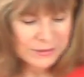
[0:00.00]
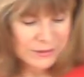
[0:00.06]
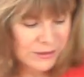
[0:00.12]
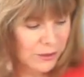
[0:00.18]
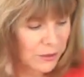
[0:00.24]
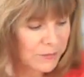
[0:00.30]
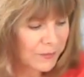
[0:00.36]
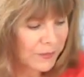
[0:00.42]

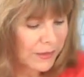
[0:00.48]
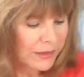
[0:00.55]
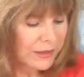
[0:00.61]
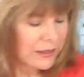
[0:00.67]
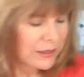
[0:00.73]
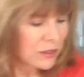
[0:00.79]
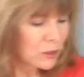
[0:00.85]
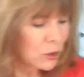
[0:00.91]
So
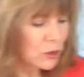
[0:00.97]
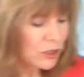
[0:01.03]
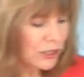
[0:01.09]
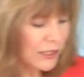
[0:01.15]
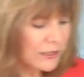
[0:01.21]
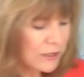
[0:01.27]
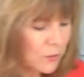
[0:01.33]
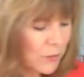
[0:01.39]
2
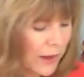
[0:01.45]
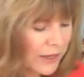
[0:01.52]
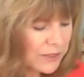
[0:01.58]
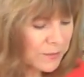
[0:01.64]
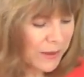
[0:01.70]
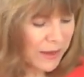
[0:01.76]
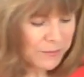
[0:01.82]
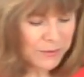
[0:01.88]
sheets of
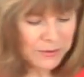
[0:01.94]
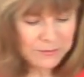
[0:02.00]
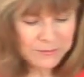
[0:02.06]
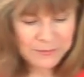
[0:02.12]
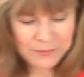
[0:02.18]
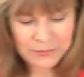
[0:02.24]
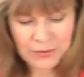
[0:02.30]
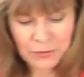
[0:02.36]
wax
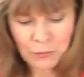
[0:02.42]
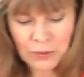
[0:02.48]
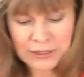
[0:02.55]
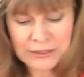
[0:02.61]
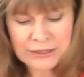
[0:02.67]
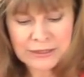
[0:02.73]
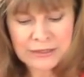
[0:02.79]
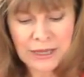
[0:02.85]
paper,
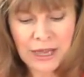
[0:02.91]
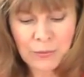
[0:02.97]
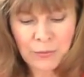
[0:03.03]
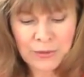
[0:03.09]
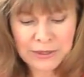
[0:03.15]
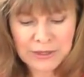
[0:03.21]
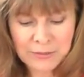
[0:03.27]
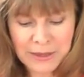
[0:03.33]
one on the
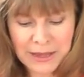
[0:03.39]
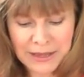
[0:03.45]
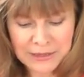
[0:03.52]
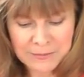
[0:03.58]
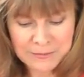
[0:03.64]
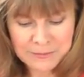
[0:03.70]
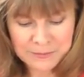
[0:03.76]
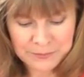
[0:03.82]
top, one on the
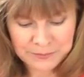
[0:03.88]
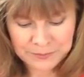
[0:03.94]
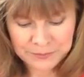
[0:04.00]
bottom.